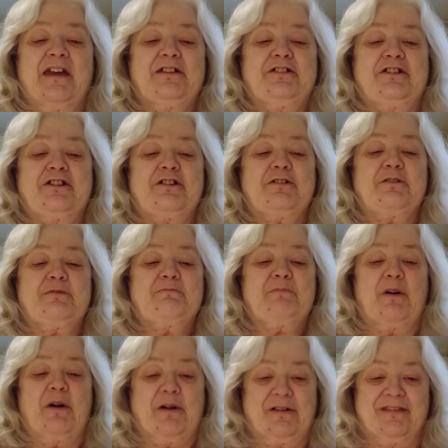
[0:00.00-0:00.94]
Dear
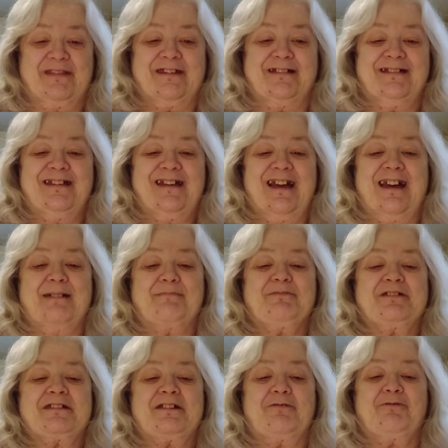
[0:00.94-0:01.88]
Martha, I'm
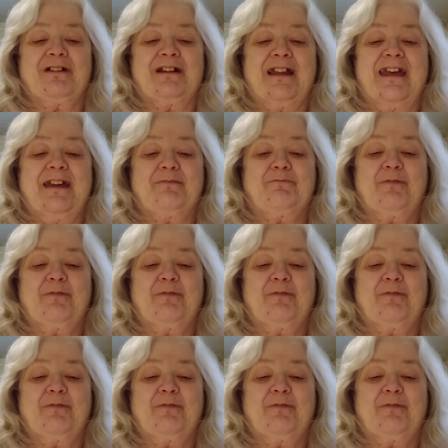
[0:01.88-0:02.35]
so glad